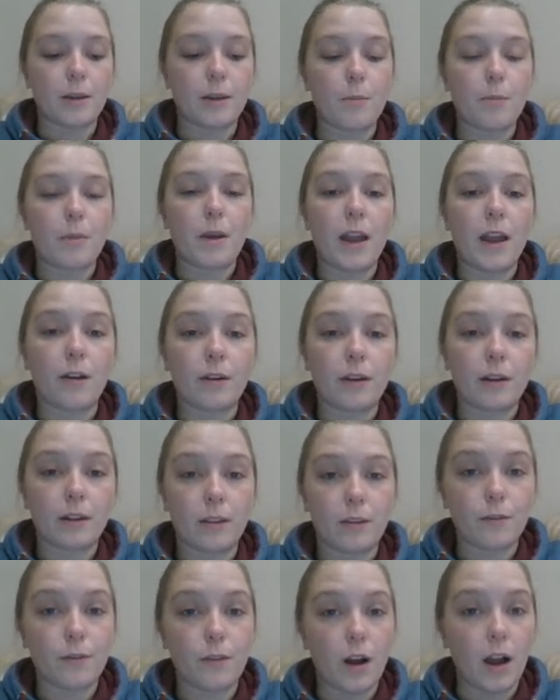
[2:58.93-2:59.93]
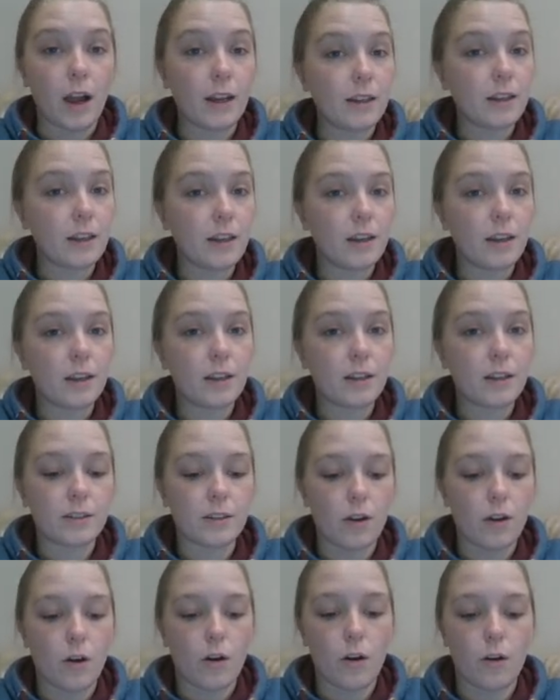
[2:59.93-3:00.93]
comparing the findings
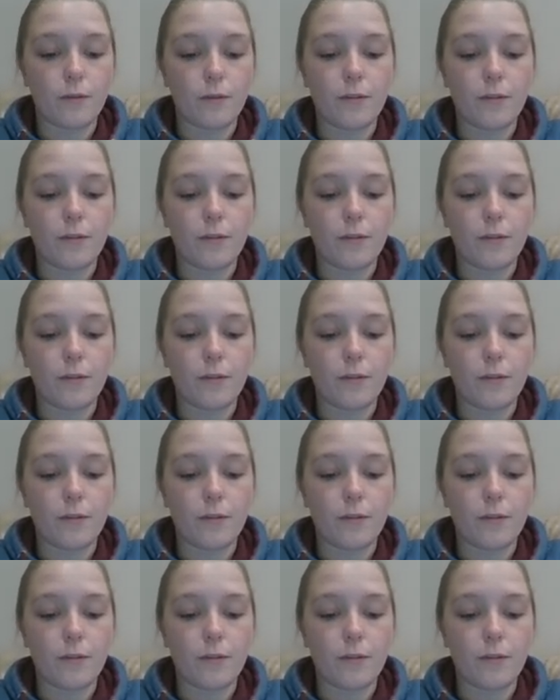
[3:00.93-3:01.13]
of